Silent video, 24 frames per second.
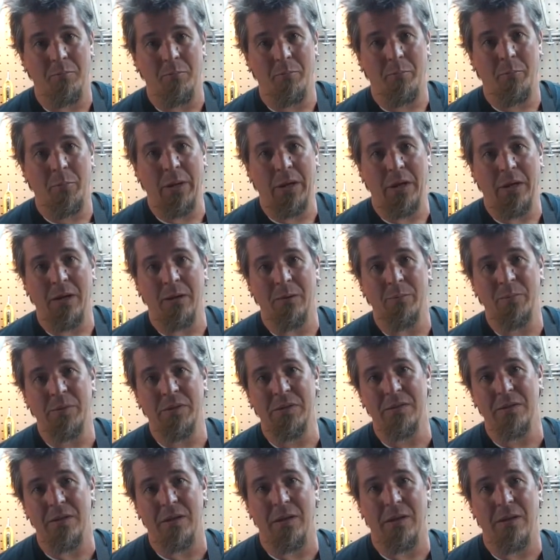
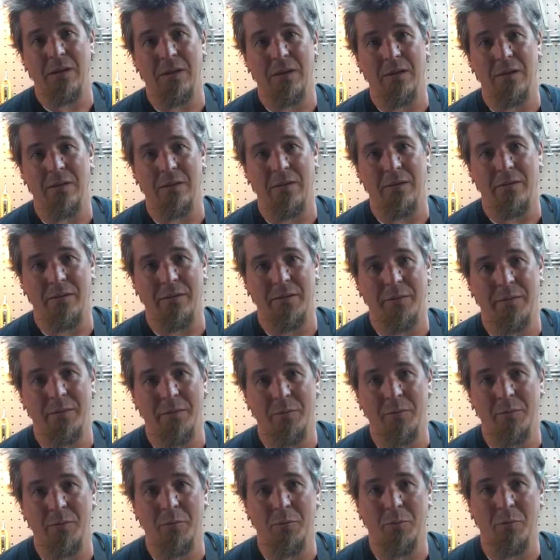pickups and
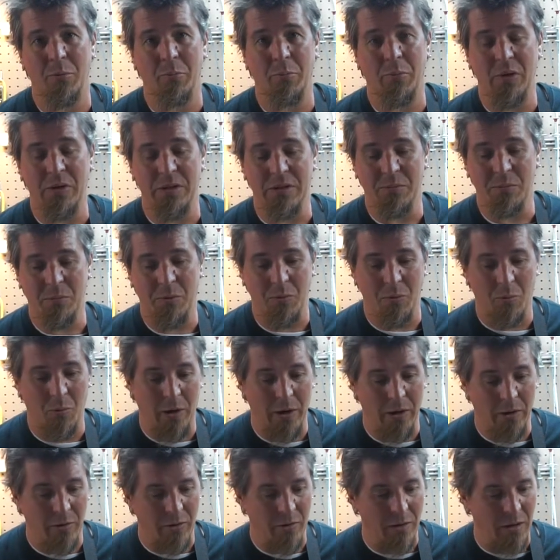replacement
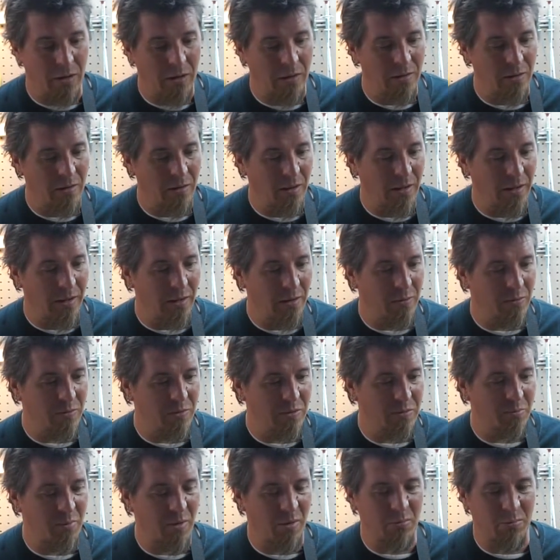wiring and the like was
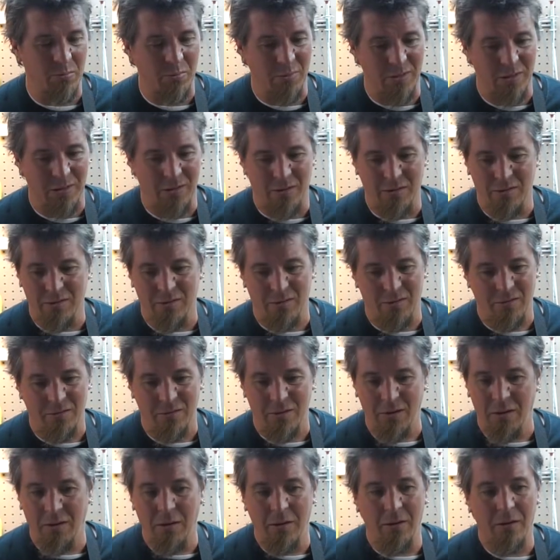probably another
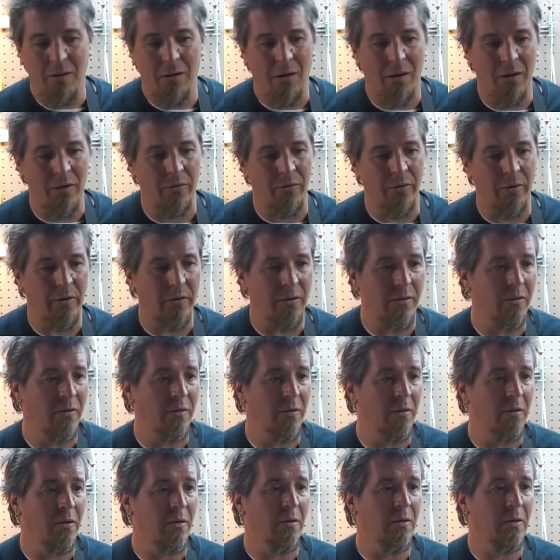$100.
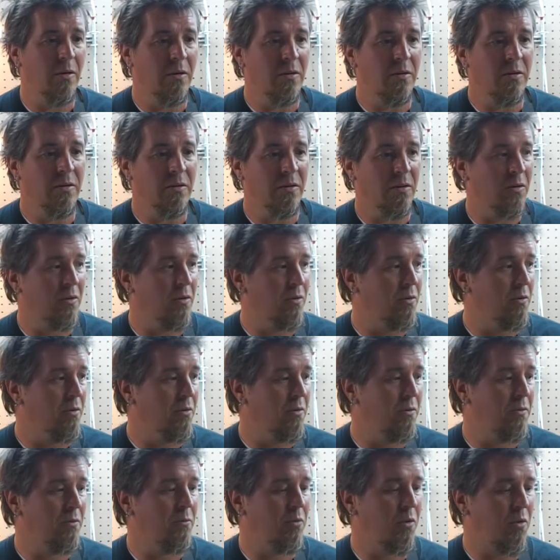So
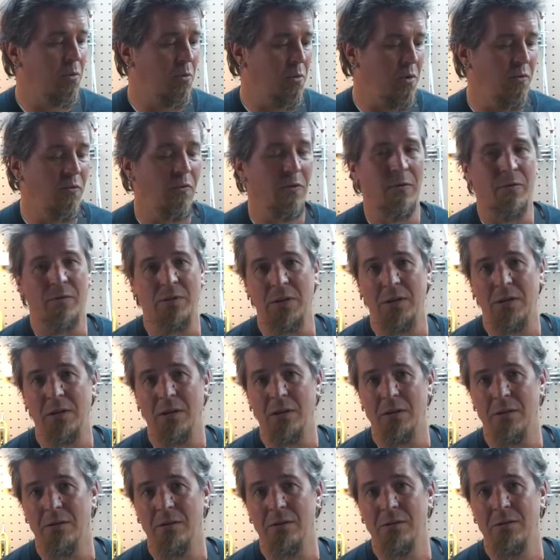$350
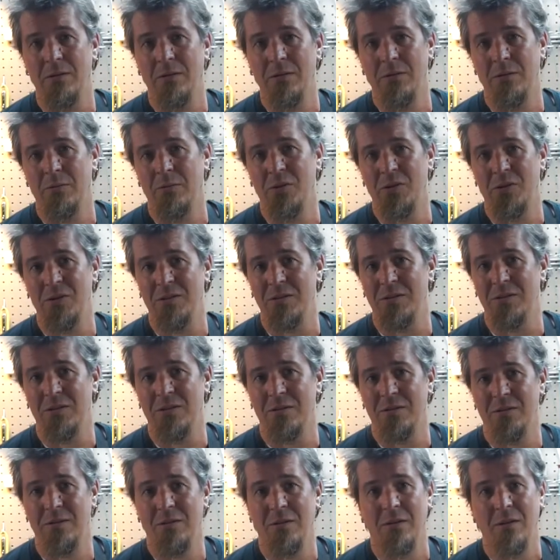in, which
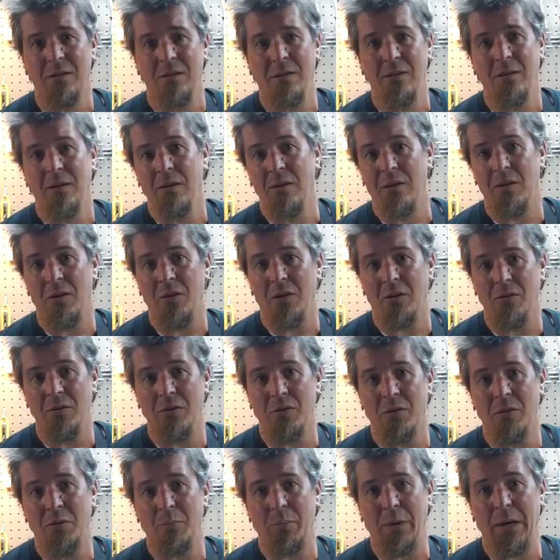is, you know, you
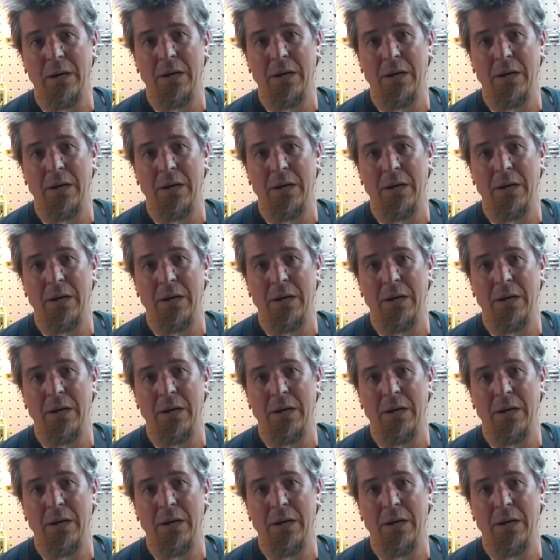could